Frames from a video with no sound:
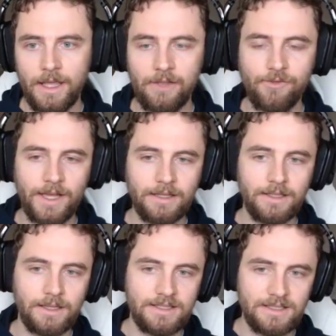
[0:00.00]
If I
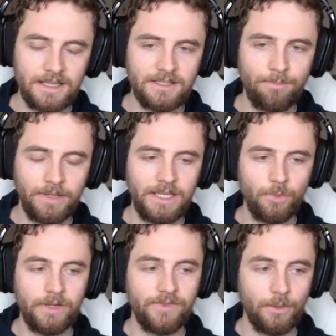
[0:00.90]
could get a 6th
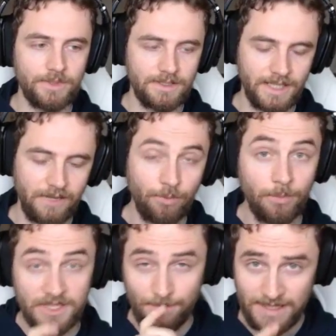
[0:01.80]
plane wave that was a dive
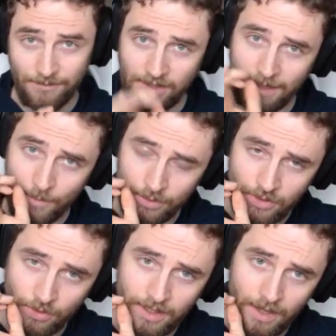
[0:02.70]
bomber, now specifically, I'm not
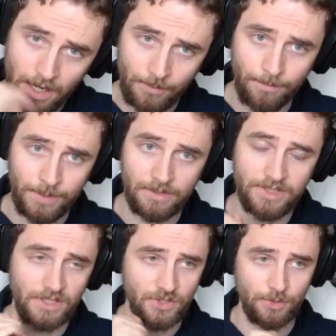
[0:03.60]
talking
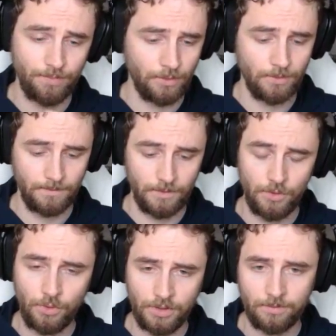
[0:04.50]
armor-piercing super
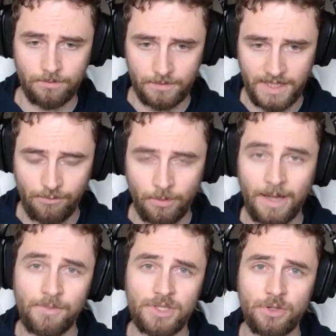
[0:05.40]
nuke dive bomber,
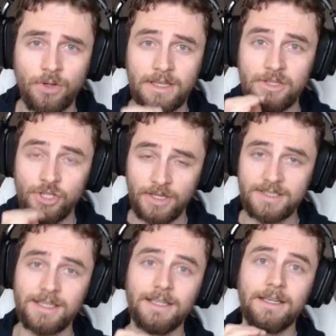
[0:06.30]
I'm just talking
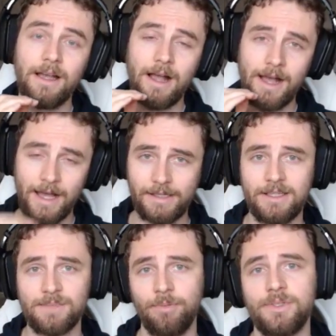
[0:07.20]
just a high
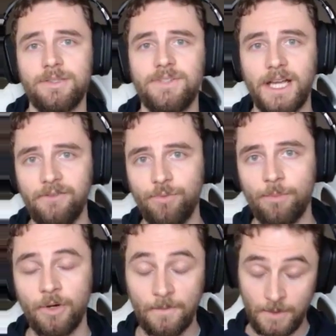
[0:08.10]
explosive dive
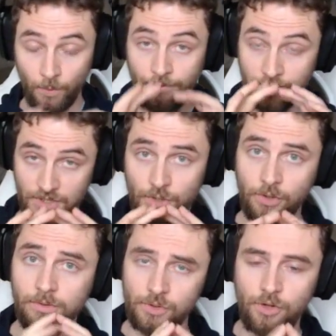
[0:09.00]
bomber with the
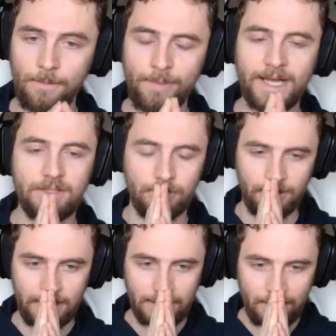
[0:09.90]
circle drop
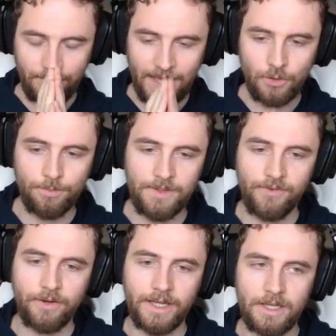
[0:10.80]
pattern. That would be
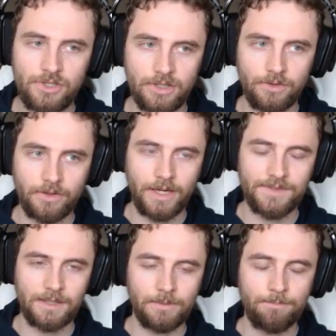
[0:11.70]
very interesting in the Graf
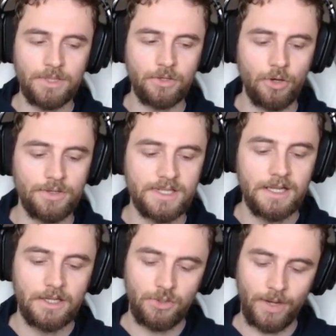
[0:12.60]
Zeppelin because
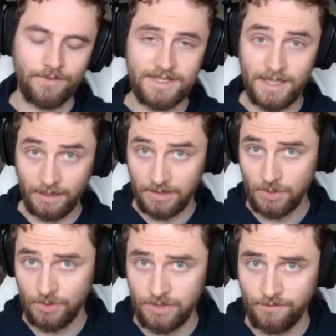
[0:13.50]
you have a second
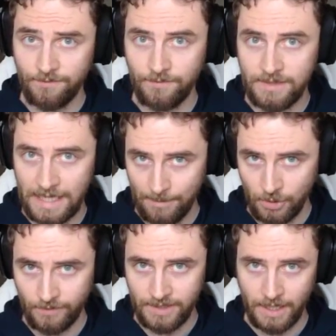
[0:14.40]
source of
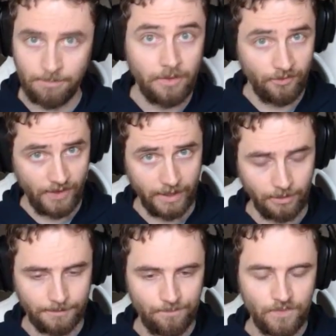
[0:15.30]
damage over time,
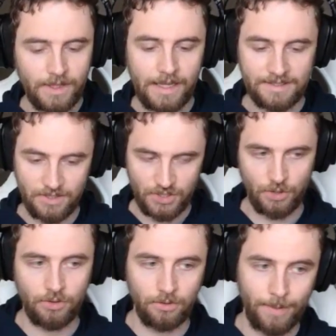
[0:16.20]
fire. It's a
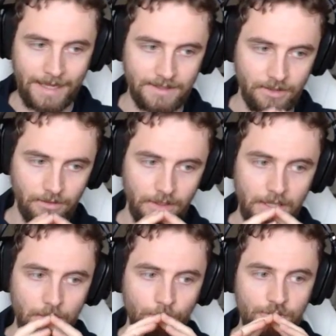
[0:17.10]
circle pattern,
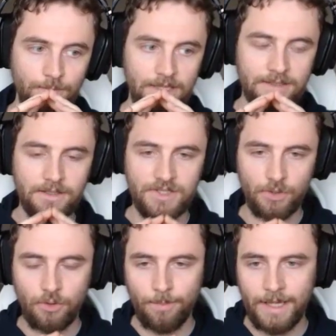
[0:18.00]
which means the
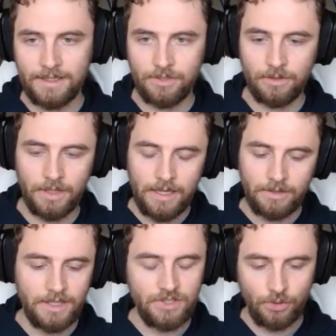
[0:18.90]
circle pattern,
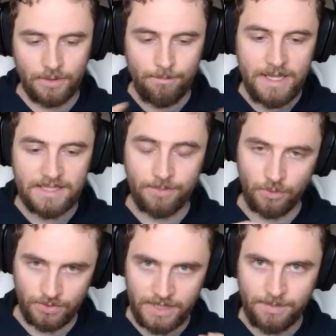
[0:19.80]
yes, you're going to miss, but
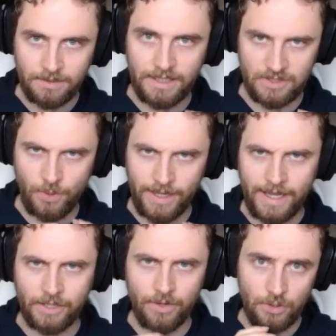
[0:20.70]
typically it's quite
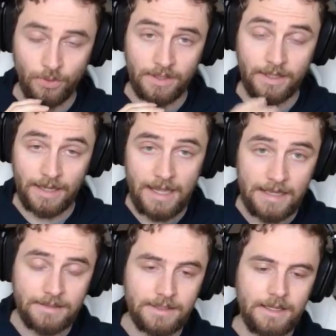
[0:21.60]
accurate and you can get a
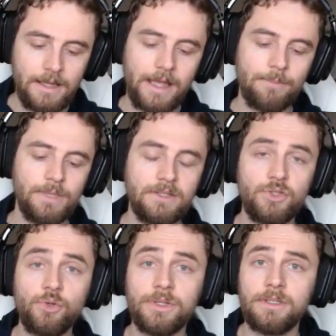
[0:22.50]
hit. It
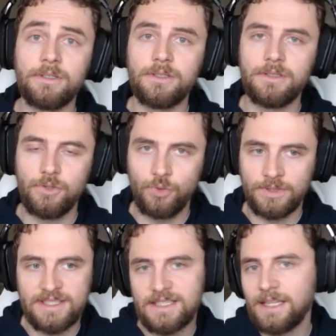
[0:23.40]
means you can
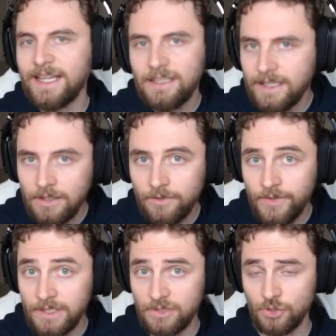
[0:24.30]
slightly
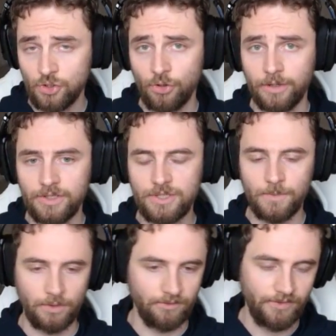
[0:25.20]
inconvenience destroyers.
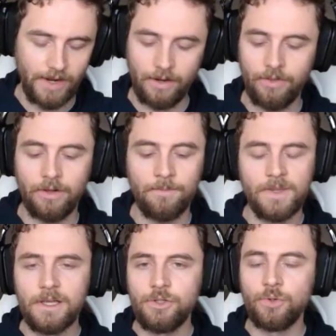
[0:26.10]
You can fire them,
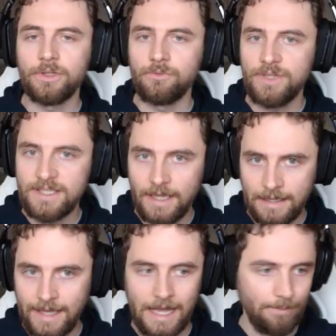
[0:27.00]
you can reset a
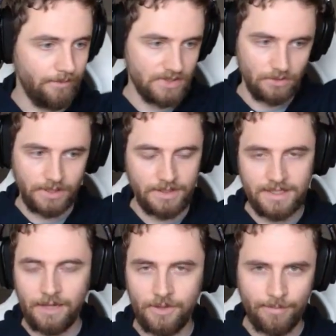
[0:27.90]
cap if it's on the other
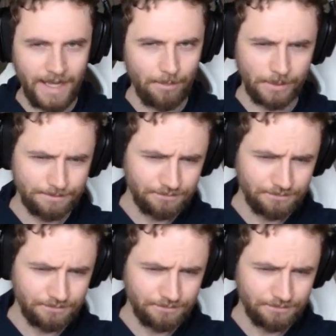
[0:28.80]
side of the map.